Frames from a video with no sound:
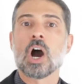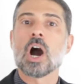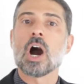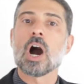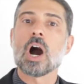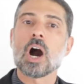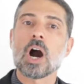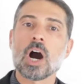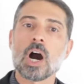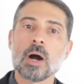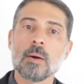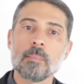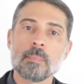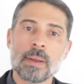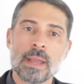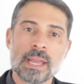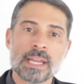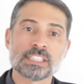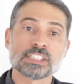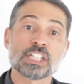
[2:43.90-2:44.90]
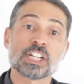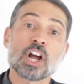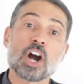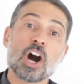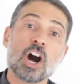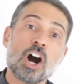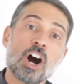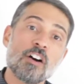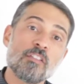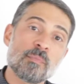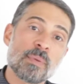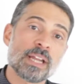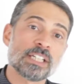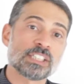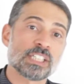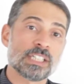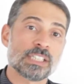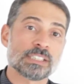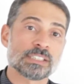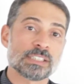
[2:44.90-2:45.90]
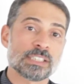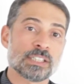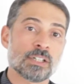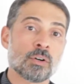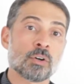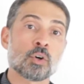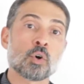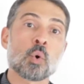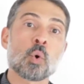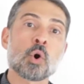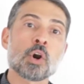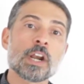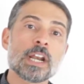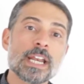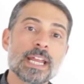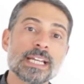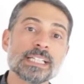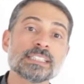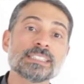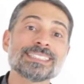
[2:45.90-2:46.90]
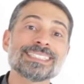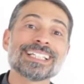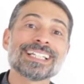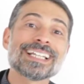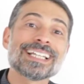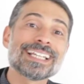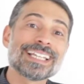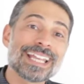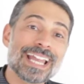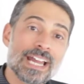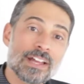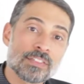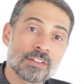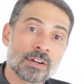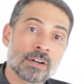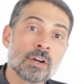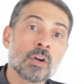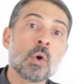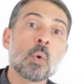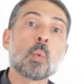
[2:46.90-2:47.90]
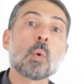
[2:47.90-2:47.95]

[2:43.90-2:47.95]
On-page and off-page SEO coordinate together